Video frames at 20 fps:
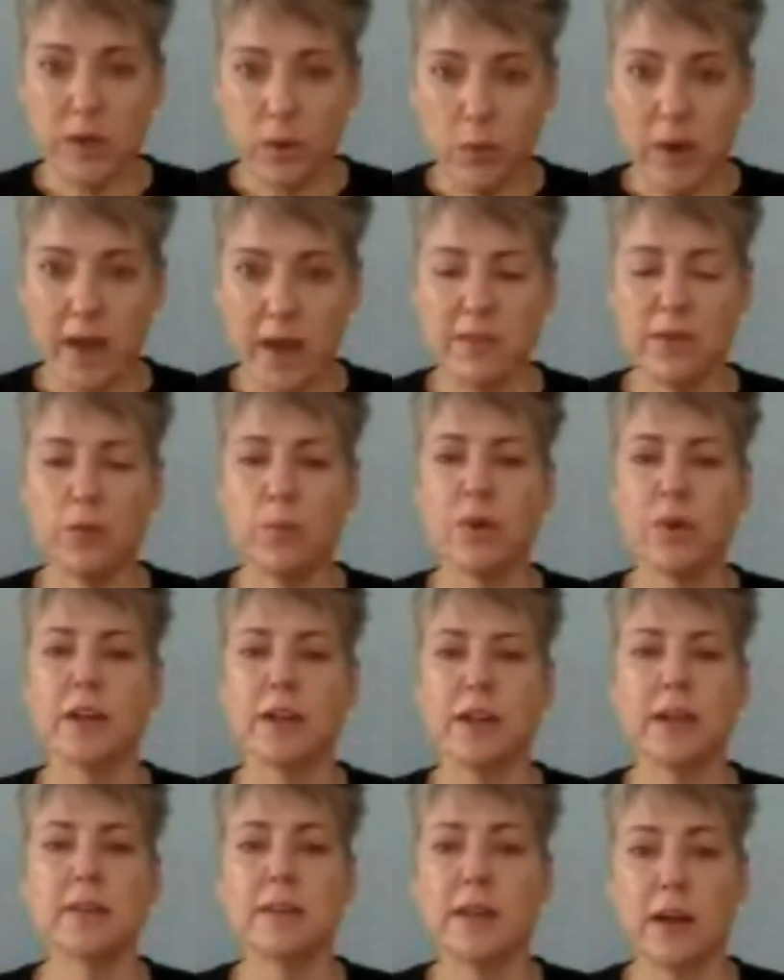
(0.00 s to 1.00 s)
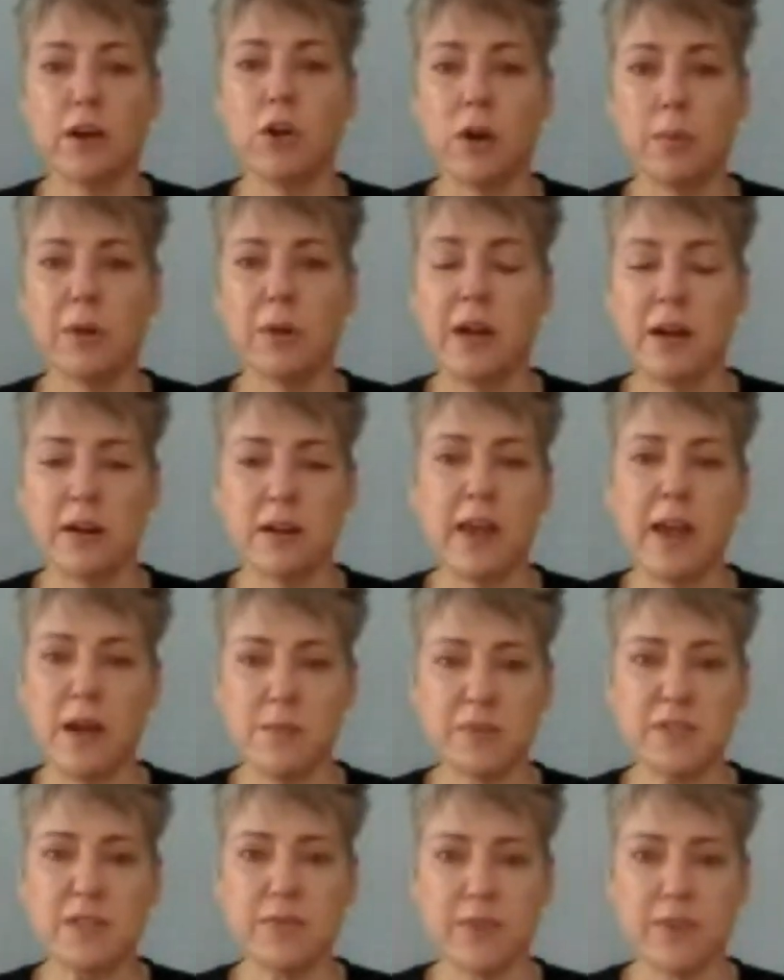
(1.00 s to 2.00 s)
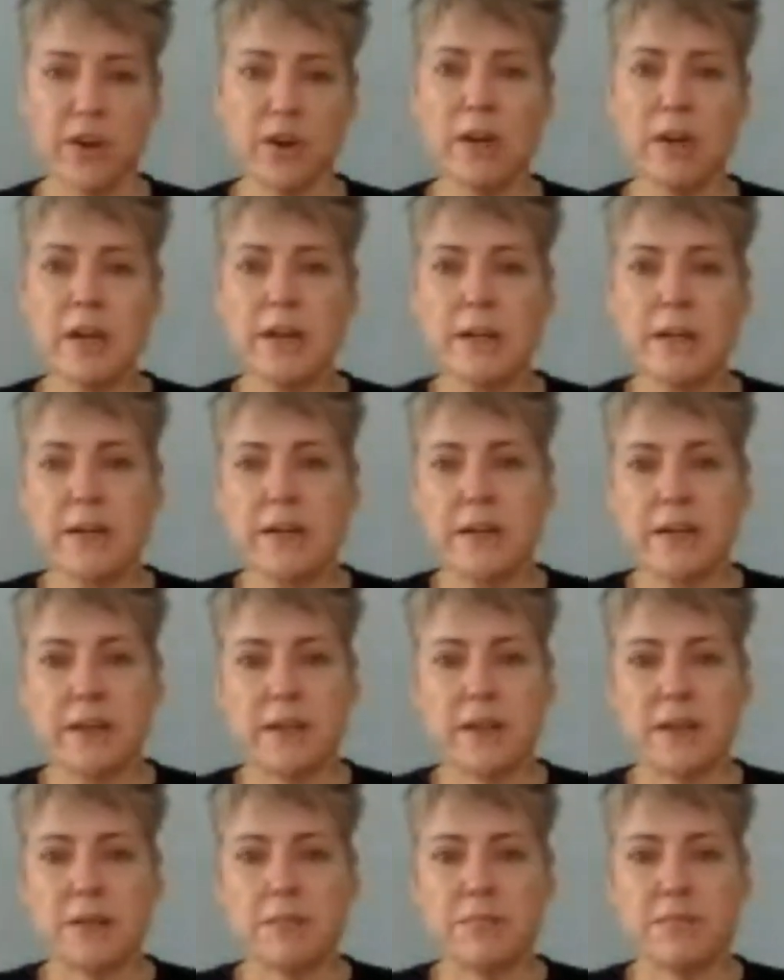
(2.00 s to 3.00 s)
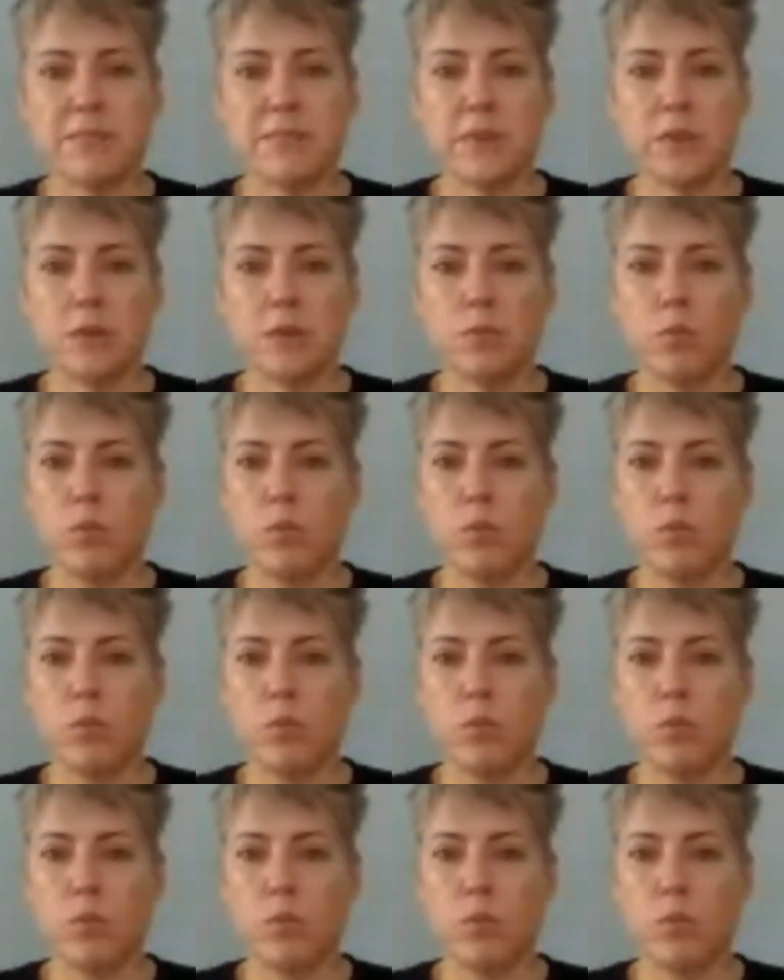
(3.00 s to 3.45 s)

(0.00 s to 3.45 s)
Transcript: only way that we're going to get that carbon out of the atmosphere um,